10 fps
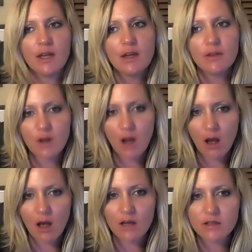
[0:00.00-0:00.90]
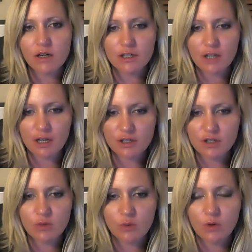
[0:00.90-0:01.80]
The calls are a
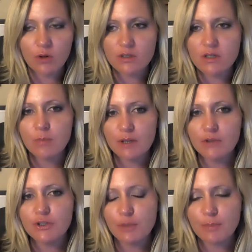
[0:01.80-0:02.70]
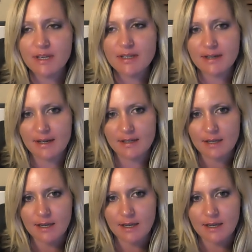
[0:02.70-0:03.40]
tool to build your business.